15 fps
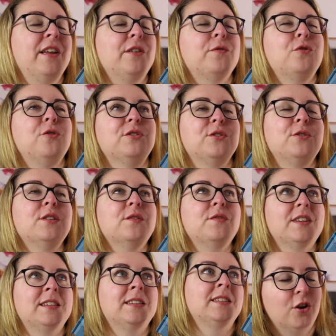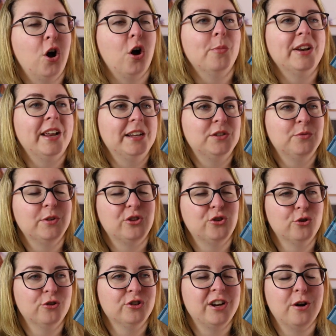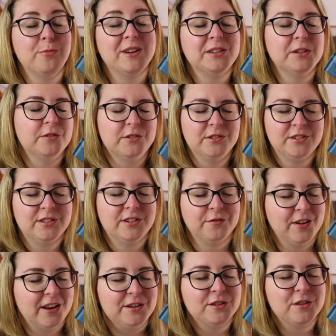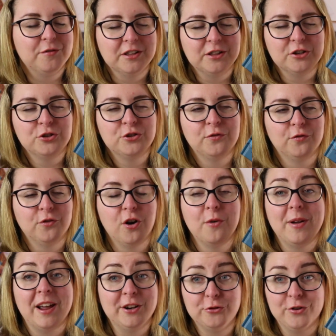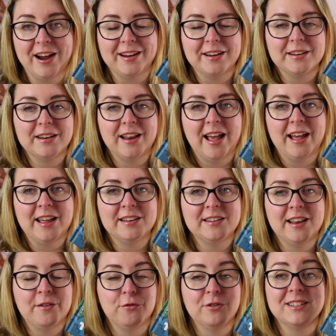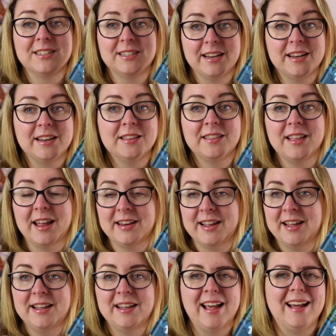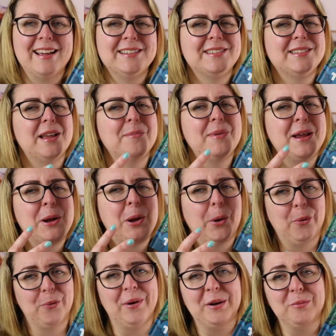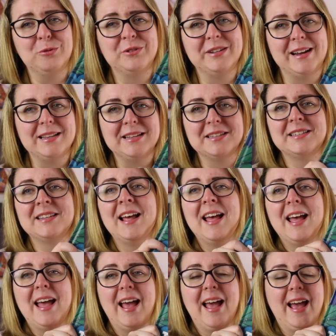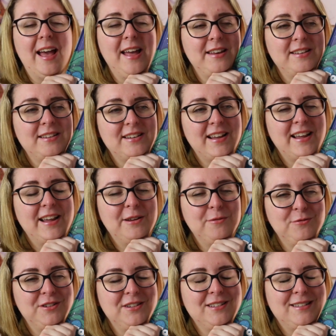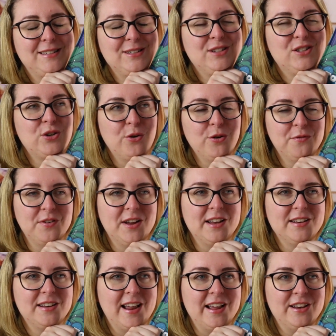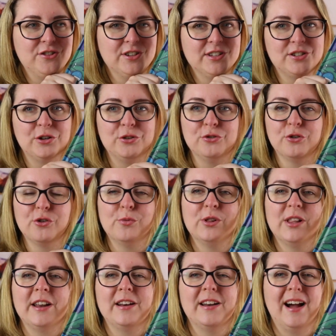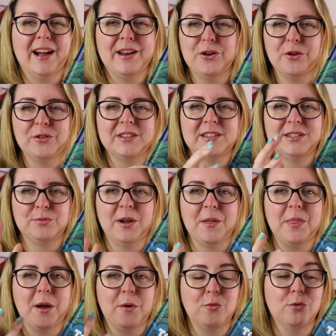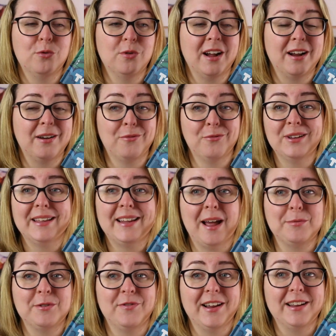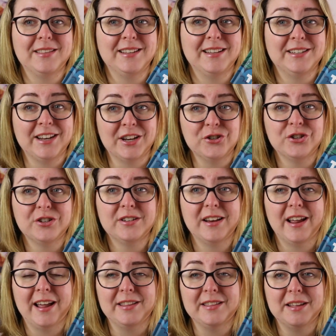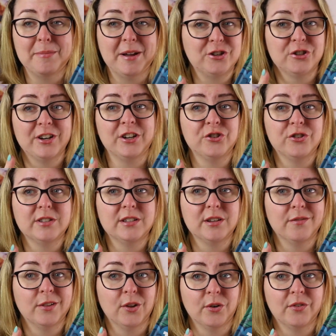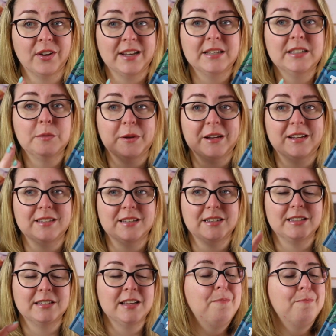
And of course, all of this culminates with George helping to defend the village from a dragon and everyone seeing that he has some incredible talents. And it was so fun and just adorable. And I know this is one that will really captivate the attention and the imaginations of a lot of kids because it is